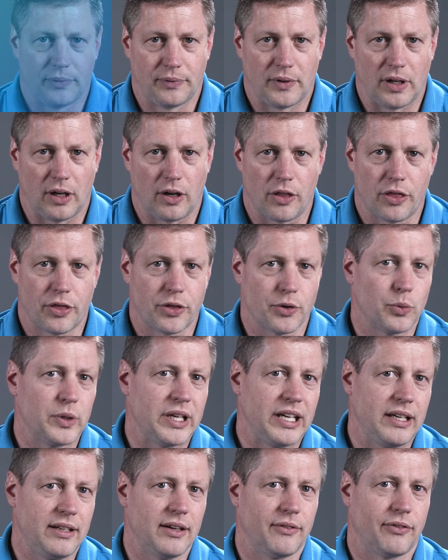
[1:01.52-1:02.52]
There are
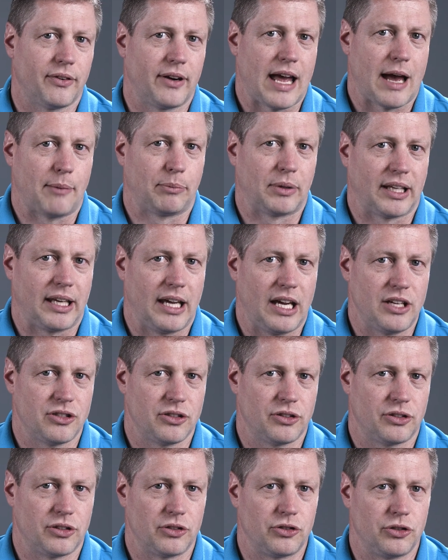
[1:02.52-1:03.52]
three different
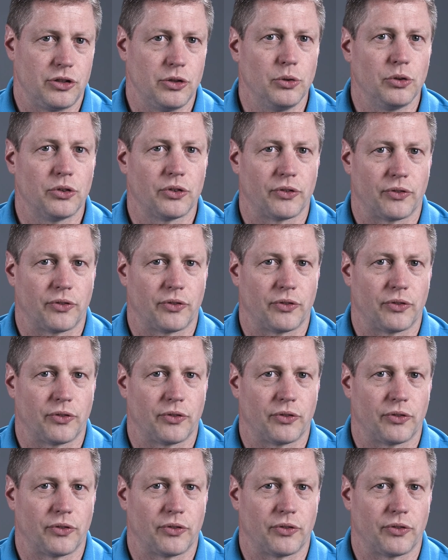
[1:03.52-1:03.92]
applications to choose